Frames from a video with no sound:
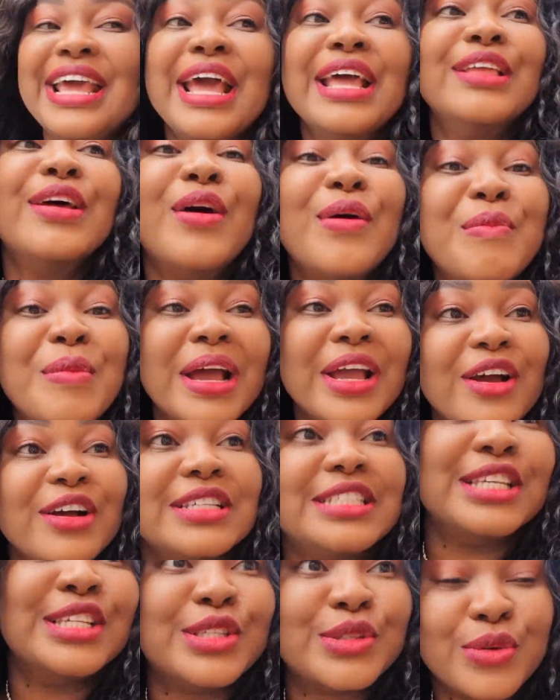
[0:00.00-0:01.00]
Oh my gosh,
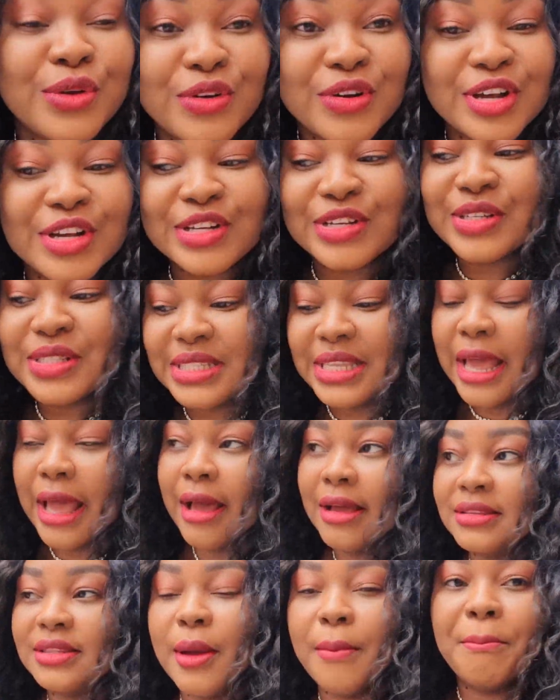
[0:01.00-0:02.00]
the squirrels,
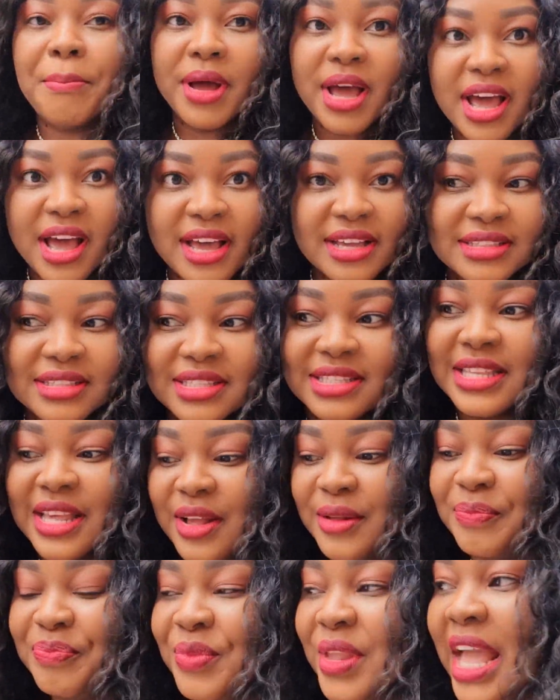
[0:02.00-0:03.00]
the birds.
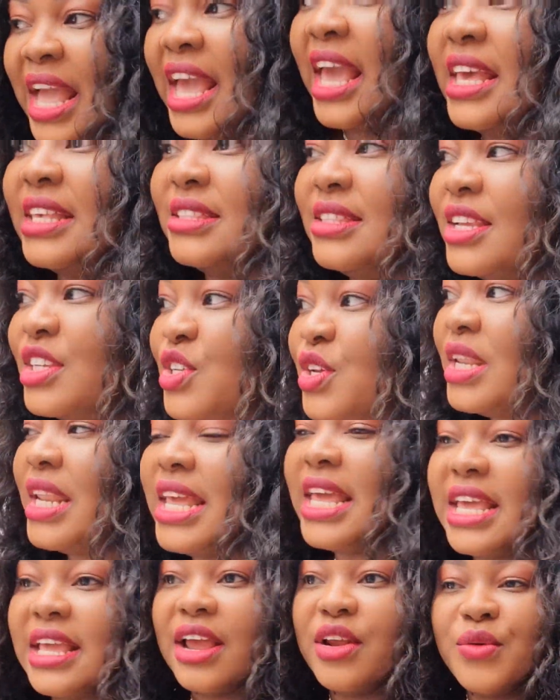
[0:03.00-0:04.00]
He's
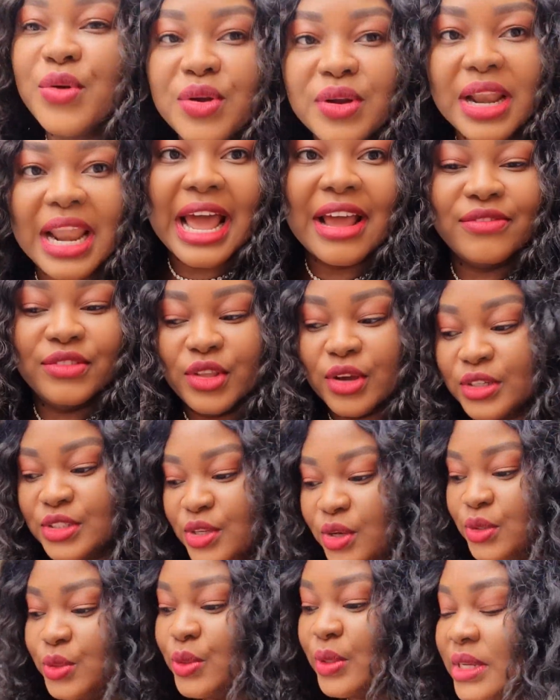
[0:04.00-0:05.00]
literally a real life
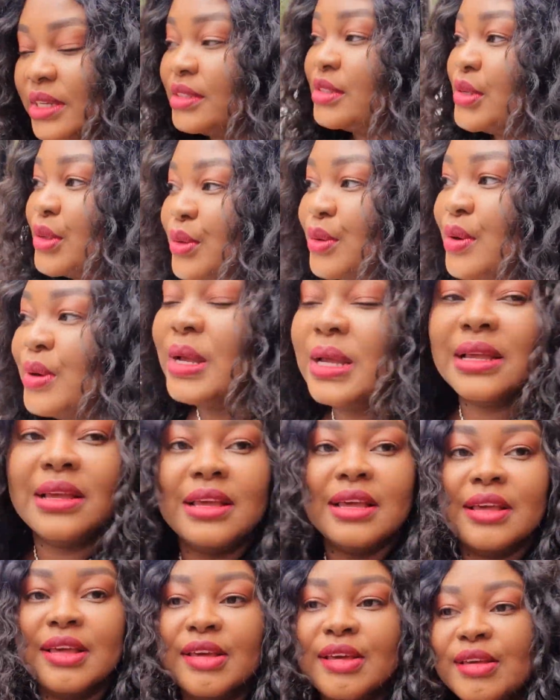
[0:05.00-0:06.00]
Doctor Dolittle.
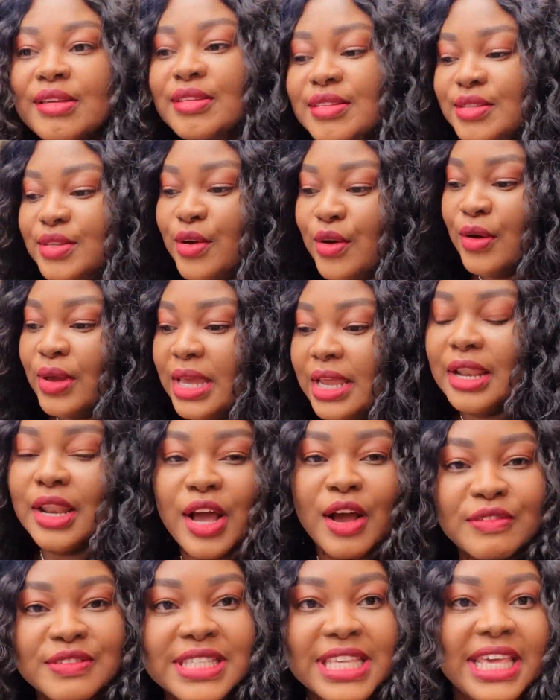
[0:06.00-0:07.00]
So he
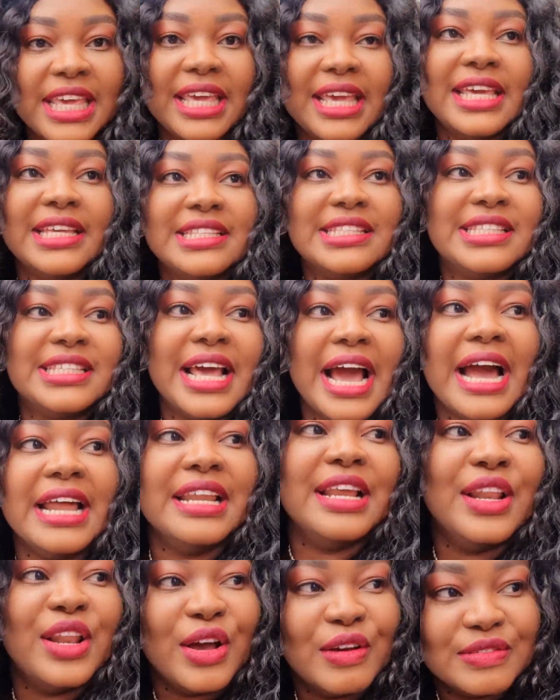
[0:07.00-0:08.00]
loves kids and
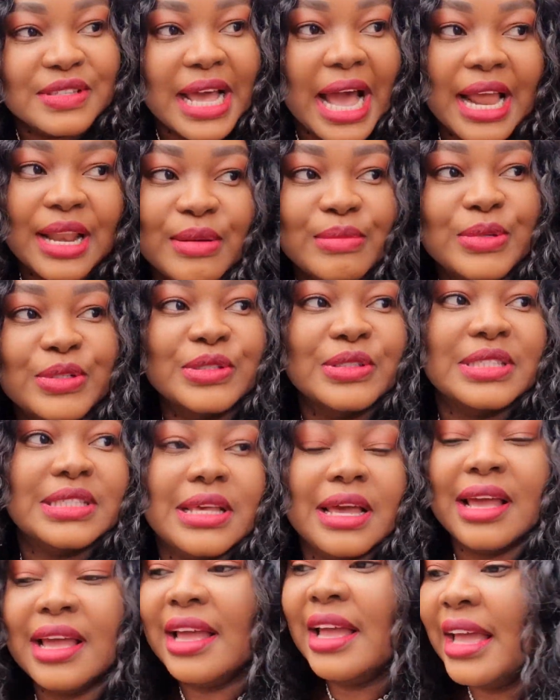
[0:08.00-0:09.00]
he loves animals,
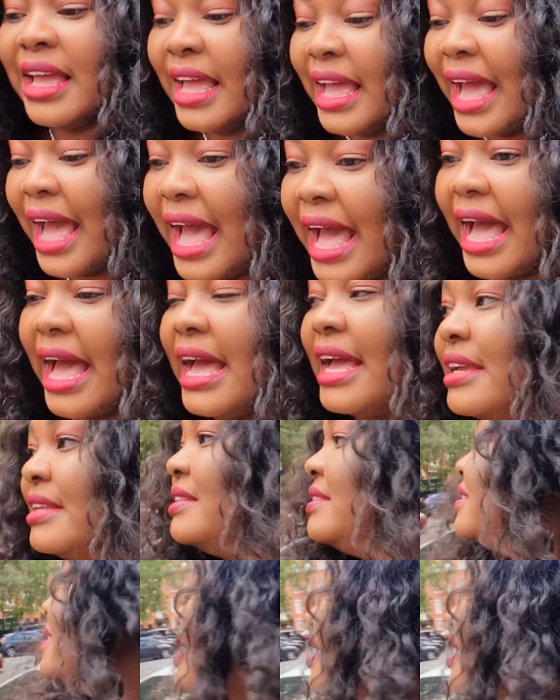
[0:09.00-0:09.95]
and